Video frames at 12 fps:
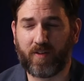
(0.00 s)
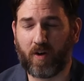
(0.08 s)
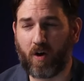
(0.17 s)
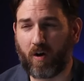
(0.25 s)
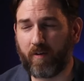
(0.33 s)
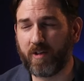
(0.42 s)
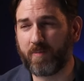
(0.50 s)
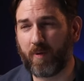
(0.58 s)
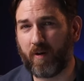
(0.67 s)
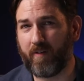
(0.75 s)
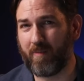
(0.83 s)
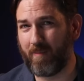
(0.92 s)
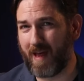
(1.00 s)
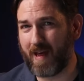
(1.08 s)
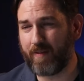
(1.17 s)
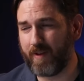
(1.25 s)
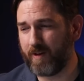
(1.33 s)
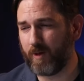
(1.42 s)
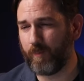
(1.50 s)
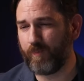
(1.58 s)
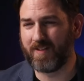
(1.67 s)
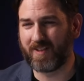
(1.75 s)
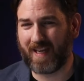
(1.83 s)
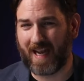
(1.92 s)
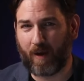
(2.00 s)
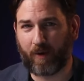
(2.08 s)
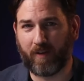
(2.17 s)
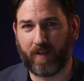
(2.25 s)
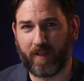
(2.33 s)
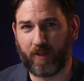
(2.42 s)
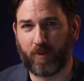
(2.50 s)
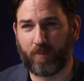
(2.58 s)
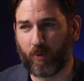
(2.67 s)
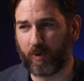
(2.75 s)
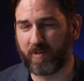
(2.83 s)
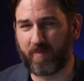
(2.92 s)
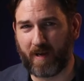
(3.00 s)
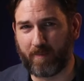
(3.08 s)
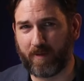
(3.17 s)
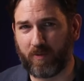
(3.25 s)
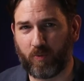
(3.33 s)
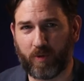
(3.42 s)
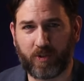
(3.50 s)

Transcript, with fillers: The hardest part of the math here is calculating your mortgage payment,